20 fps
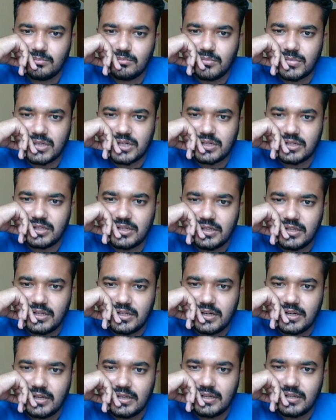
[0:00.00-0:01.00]
but there
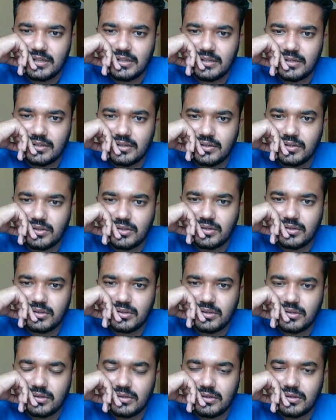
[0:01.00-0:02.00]
I
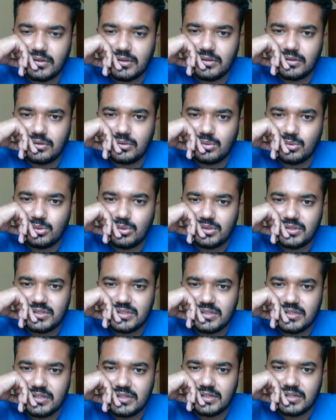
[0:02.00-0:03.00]
don't
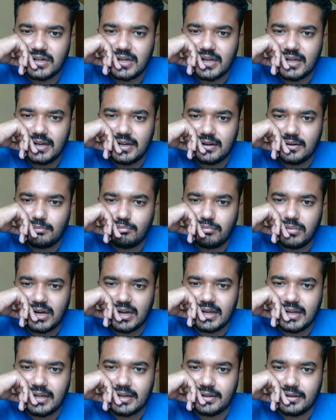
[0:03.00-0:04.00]
see a direct
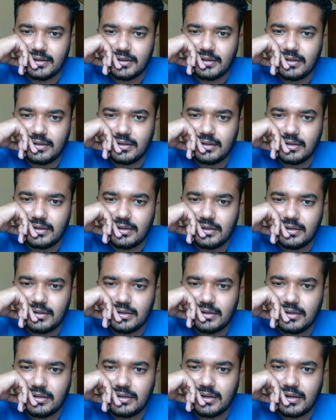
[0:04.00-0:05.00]
plan.
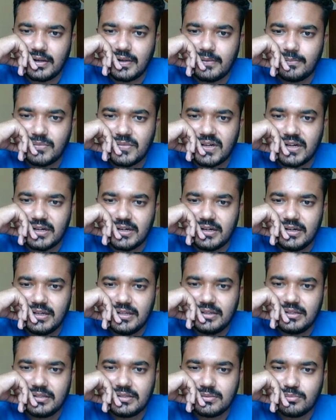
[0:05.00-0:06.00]
I am
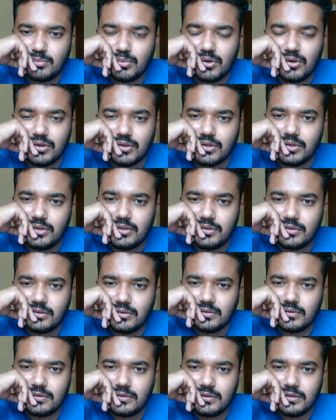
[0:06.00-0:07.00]
threatening this pawn,
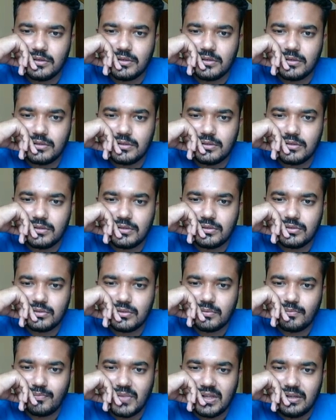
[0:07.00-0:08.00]

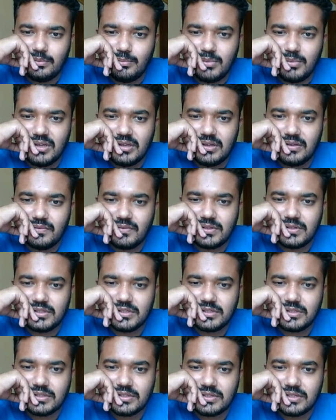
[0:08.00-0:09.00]
so maybe he will
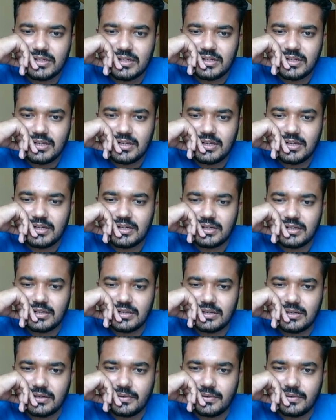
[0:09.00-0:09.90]
just take, and